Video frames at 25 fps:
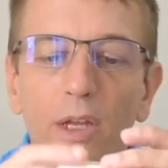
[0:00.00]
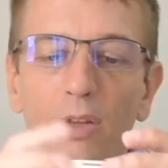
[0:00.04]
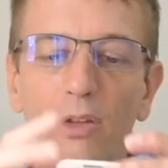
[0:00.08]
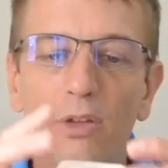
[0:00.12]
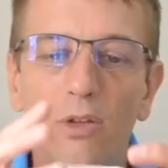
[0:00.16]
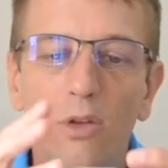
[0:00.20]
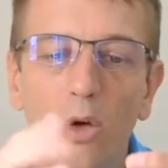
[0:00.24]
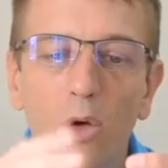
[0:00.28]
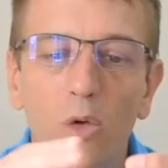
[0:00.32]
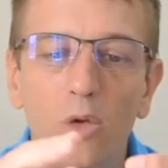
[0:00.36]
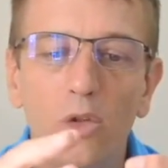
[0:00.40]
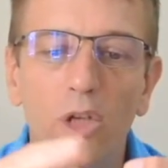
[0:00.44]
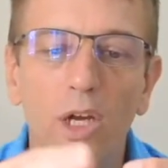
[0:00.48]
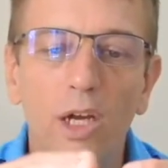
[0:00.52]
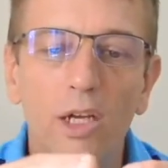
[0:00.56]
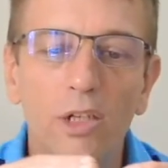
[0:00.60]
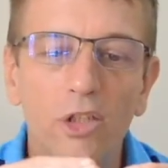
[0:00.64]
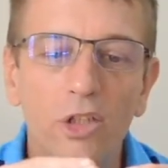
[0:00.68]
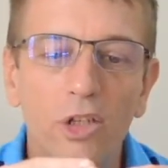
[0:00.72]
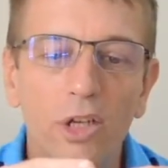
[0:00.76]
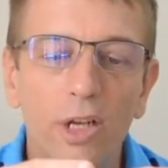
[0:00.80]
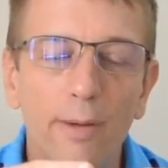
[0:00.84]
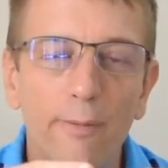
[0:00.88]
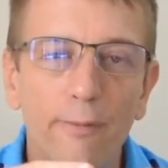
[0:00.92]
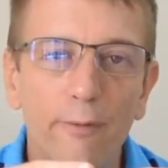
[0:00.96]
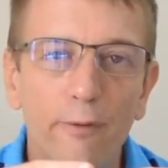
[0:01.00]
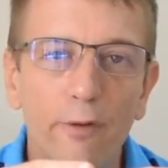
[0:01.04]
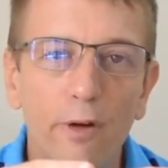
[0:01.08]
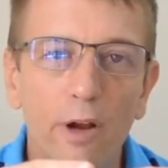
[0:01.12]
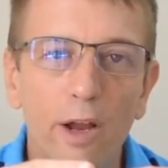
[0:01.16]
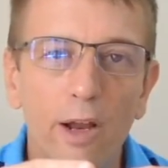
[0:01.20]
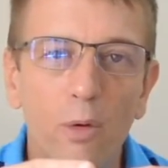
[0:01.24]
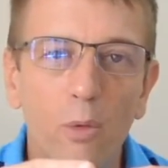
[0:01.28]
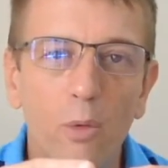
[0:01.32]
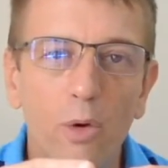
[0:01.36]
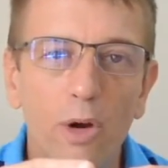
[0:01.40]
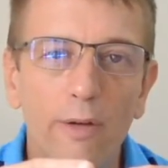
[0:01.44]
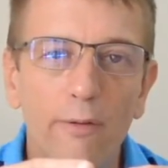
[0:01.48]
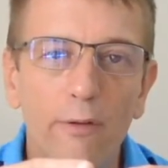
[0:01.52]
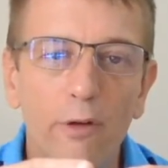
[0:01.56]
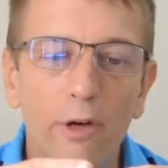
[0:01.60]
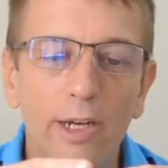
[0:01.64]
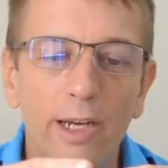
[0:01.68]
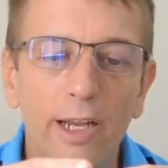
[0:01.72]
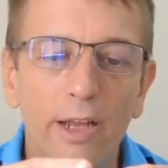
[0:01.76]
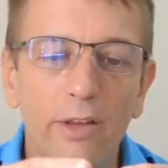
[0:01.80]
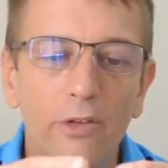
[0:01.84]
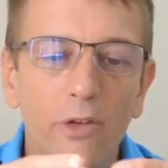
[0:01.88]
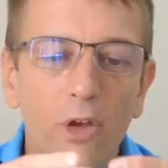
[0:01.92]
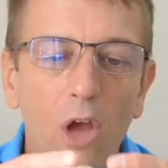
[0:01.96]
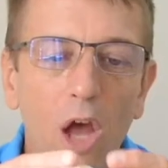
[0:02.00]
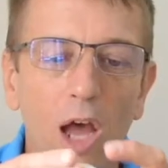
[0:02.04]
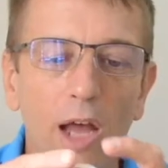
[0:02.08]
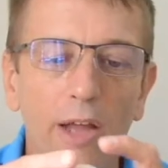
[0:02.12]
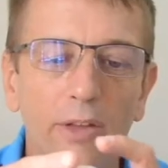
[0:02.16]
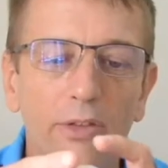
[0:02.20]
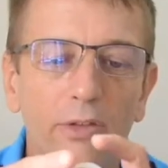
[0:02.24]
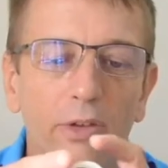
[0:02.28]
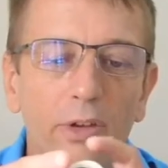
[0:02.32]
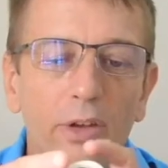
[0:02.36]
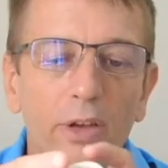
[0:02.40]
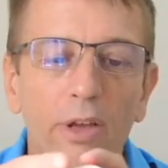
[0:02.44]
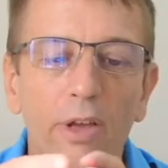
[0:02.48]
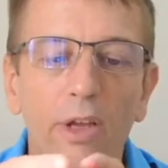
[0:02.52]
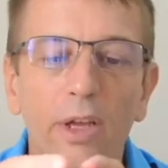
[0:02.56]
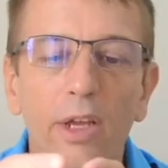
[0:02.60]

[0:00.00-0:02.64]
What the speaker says: Don't touch it up front whenever it gets hot.